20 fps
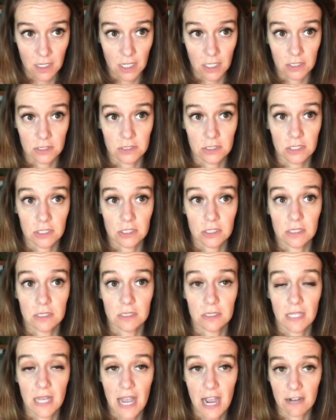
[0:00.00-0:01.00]

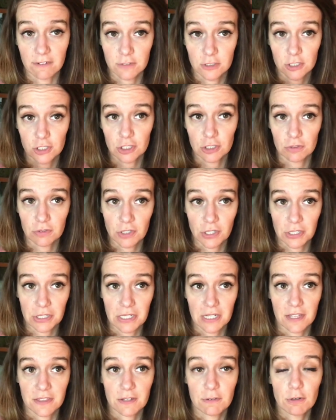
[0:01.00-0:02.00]
until after June
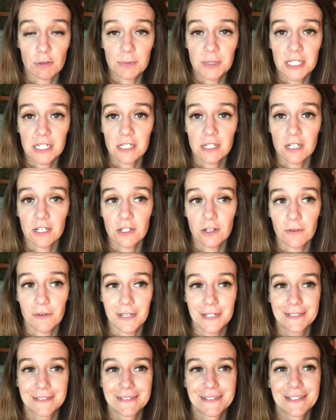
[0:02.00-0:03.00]
30th, and we're planning on
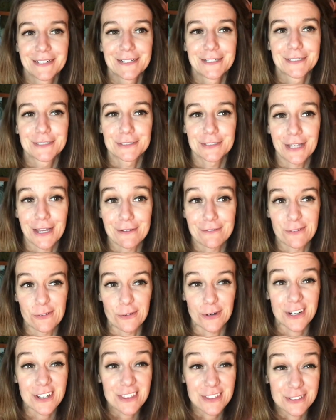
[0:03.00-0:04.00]
going July
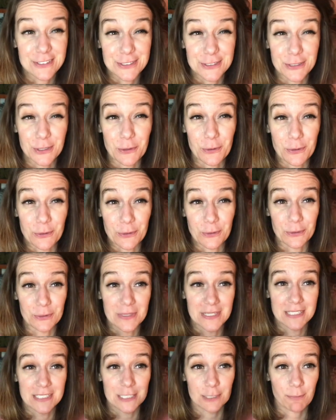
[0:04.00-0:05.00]
4th, so
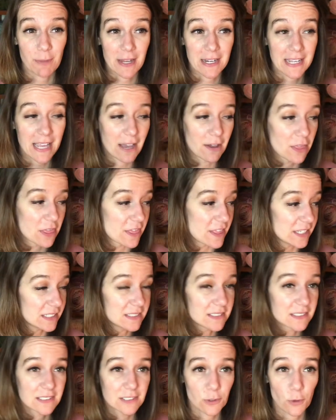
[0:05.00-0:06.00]
depending how
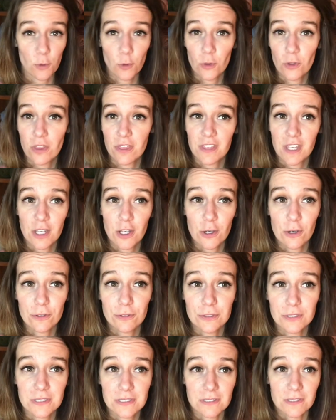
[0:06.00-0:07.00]
this whole thing
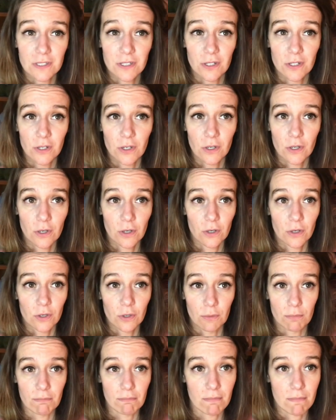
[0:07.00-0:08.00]
goes,
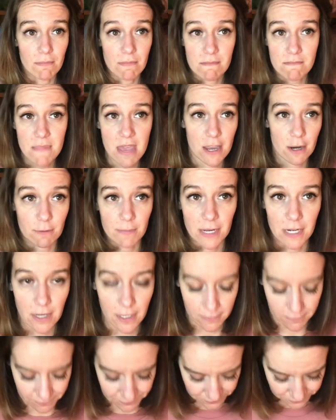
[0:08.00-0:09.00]
may or may
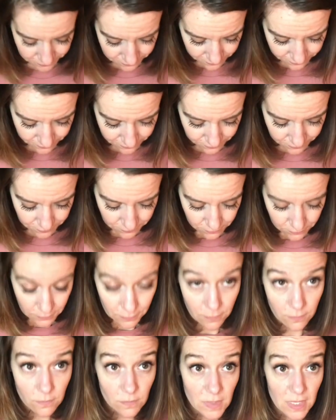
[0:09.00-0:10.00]
not.
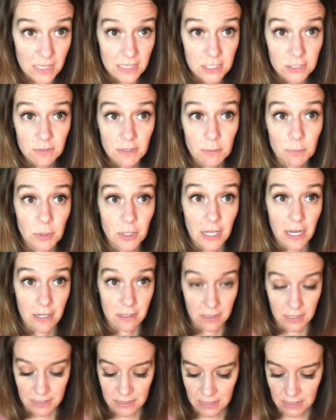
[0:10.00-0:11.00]
At least we didn't book
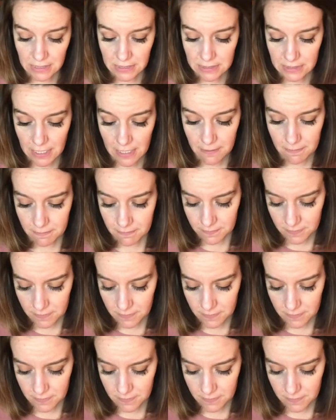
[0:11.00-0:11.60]
airline tickets yet.